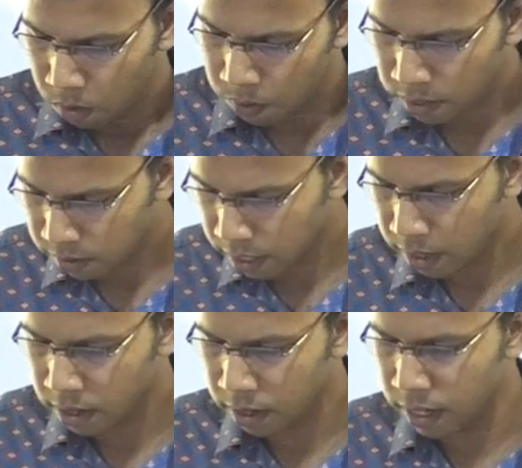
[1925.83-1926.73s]
waste
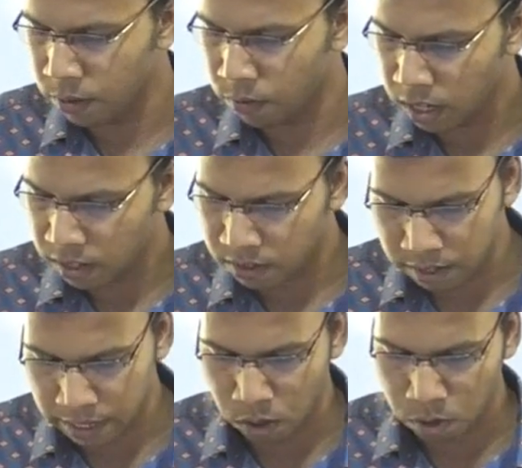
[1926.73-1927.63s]
generator in one
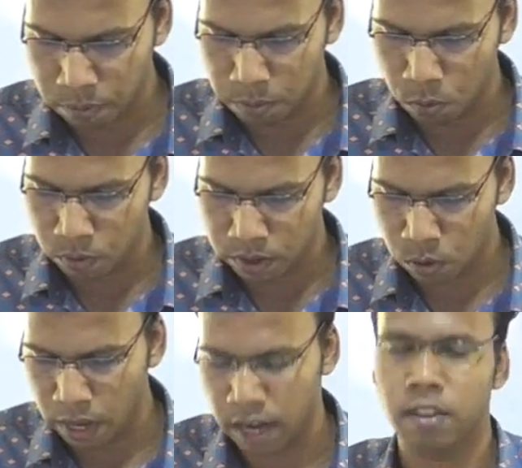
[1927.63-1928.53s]
district cannot be moved
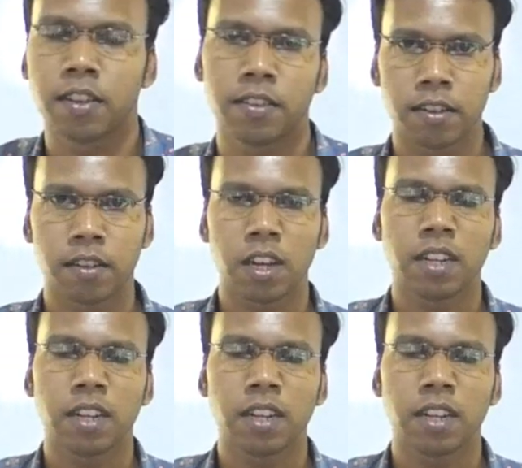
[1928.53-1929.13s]
to another district.